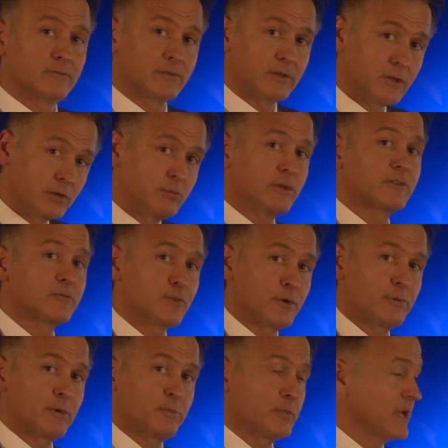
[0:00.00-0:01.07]
of cumulative
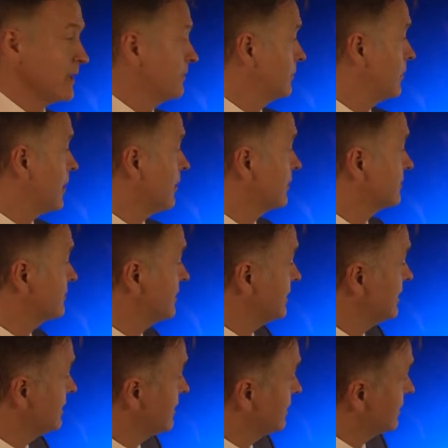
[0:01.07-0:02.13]
premium paid in the
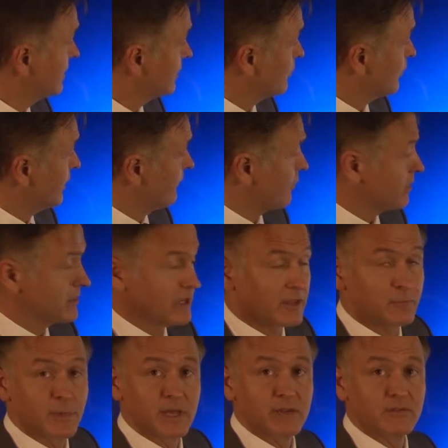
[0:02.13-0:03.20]
policy. Here we have our
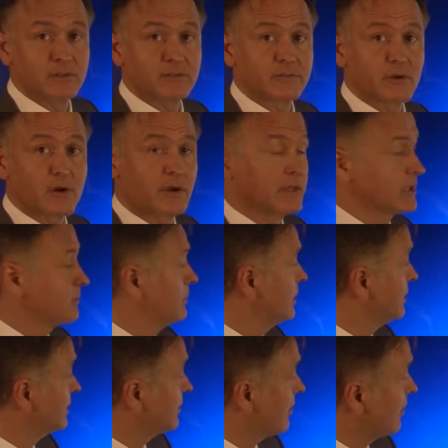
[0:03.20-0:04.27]
death benefit starting at $1
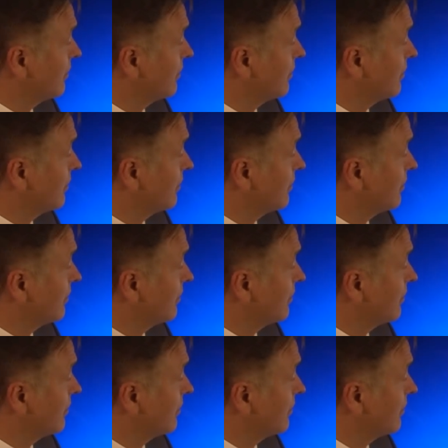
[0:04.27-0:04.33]
million.